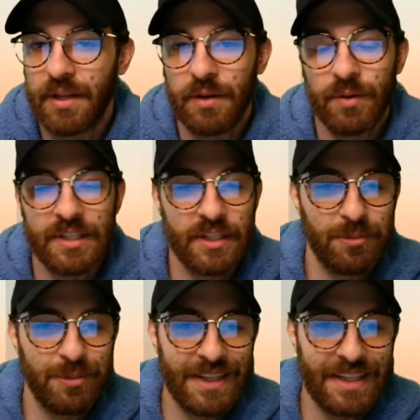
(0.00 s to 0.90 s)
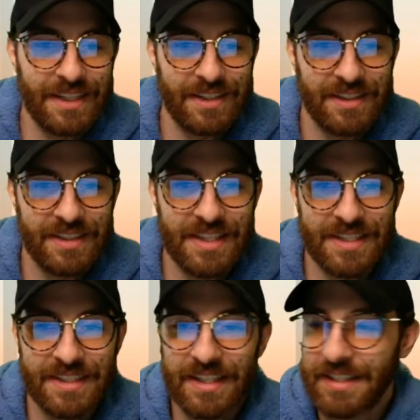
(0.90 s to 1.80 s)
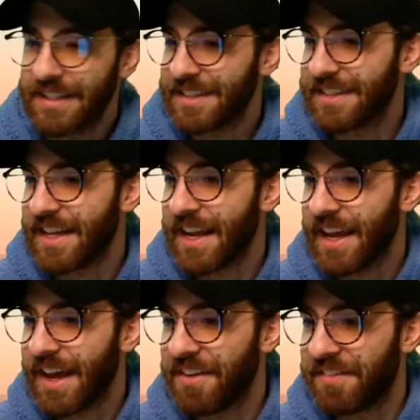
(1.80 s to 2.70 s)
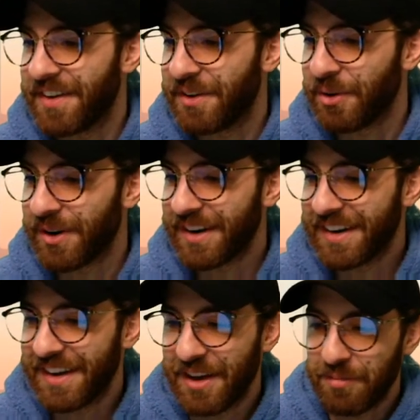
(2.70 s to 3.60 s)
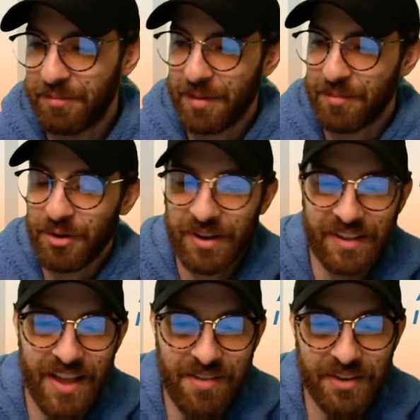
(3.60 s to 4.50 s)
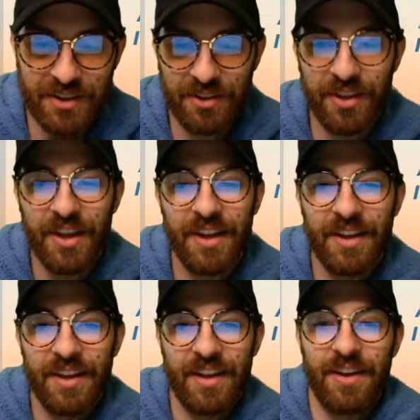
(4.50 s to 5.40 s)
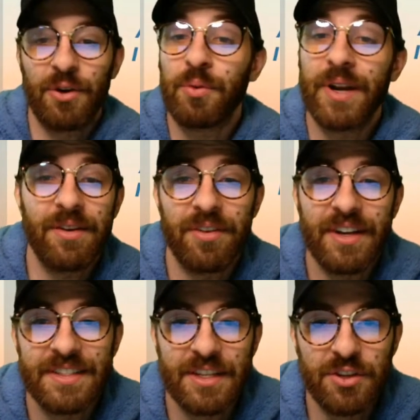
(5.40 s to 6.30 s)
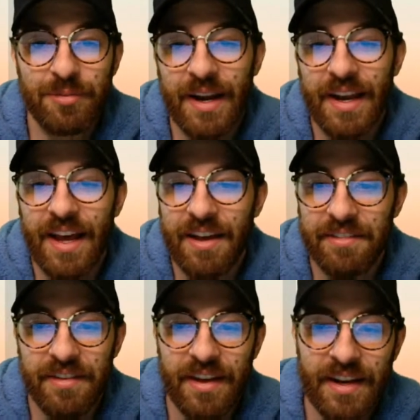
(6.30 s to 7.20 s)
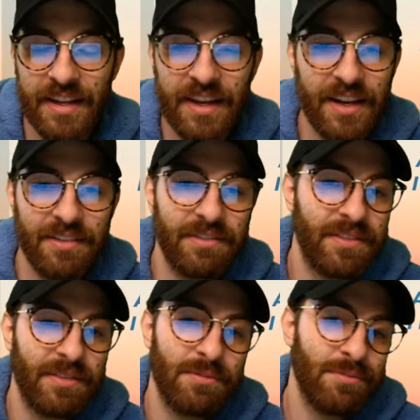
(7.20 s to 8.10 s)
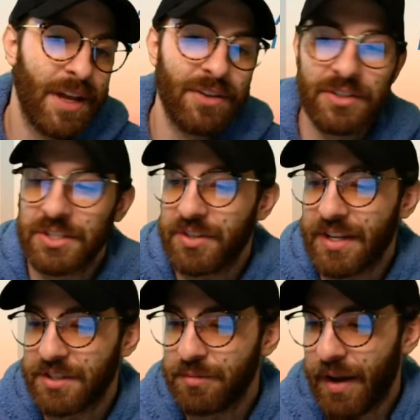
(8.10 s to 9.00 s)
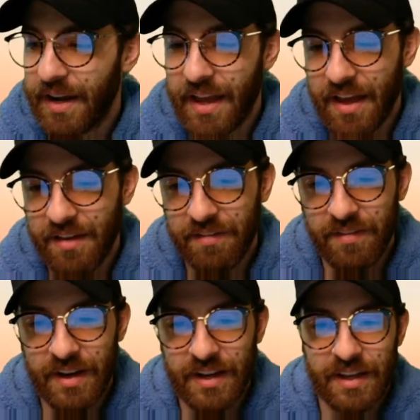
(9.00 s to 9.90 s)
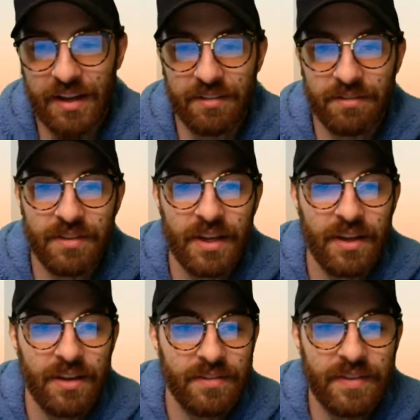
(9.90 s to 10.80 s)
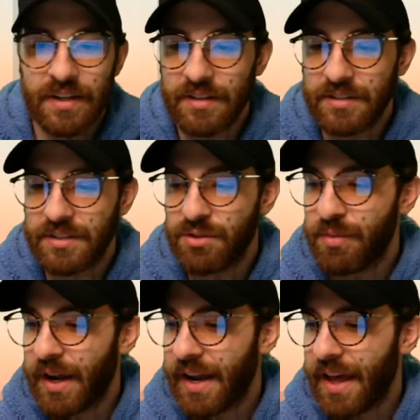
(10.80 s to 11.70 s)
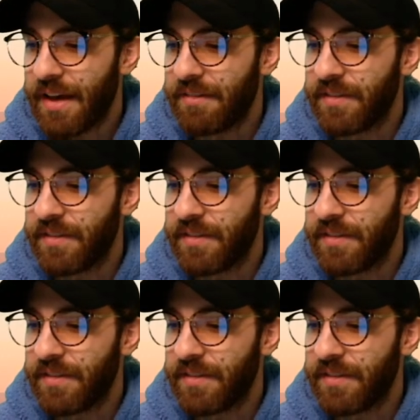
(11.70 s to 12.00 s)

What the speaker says: whether it be this sickness that I have or my broken clavicle or whatever it is that you might have, any kind of mental stress you might have, any kind of fears you might have.